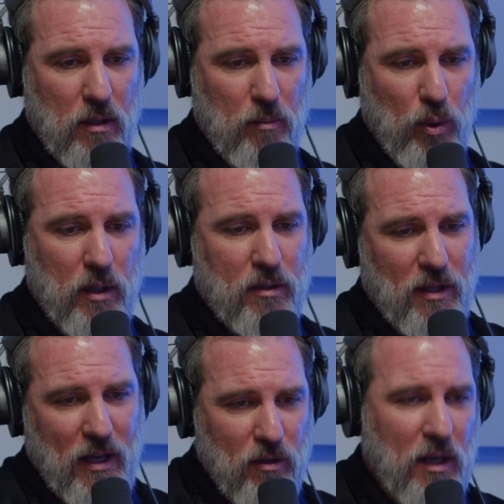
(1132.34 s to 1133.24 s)
But
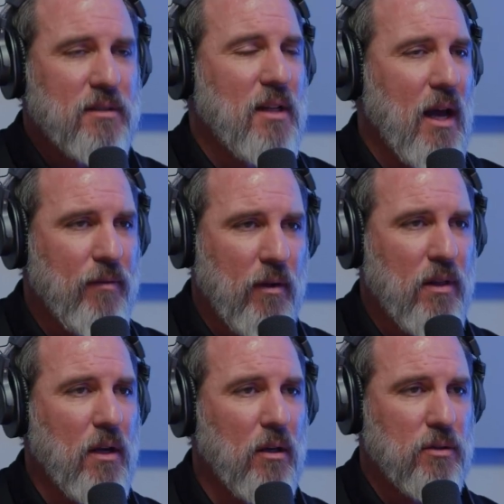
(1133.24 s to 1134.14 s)
again, you got staff and
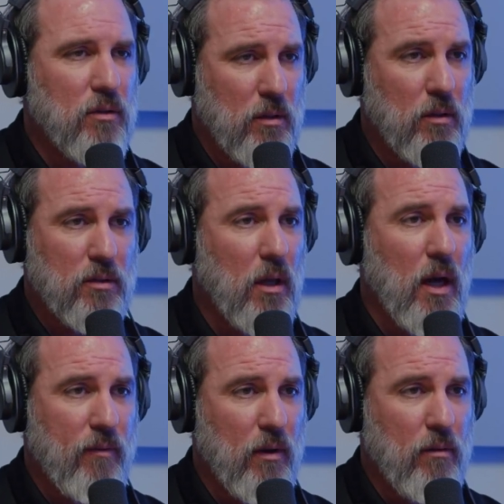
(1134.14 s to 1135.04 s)
everything else. There's a
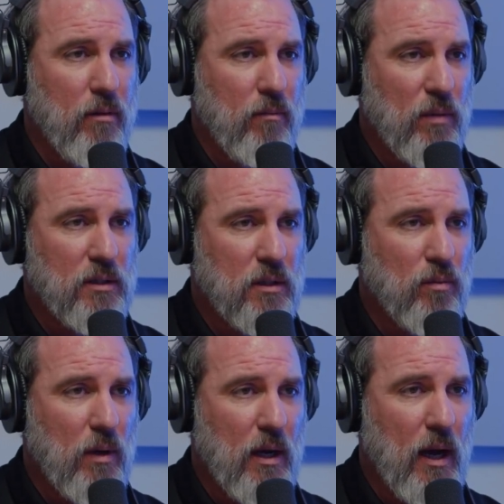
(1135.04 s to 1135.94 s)
lot of other
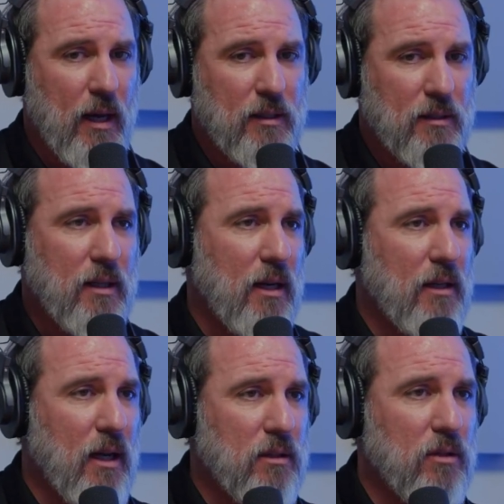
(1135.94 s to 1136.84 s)
reasons why I decided
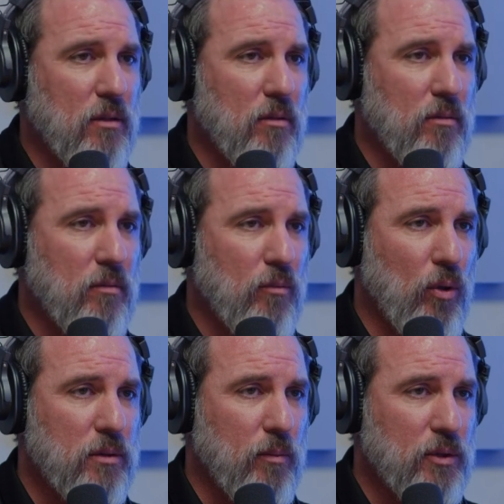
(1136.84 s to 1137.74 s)
not to do
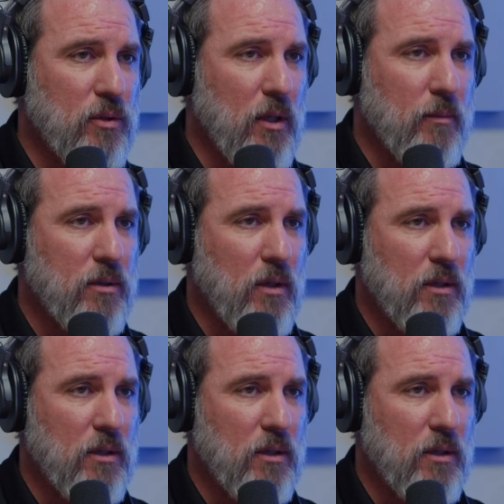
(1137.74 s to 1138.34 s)
multiple gyms.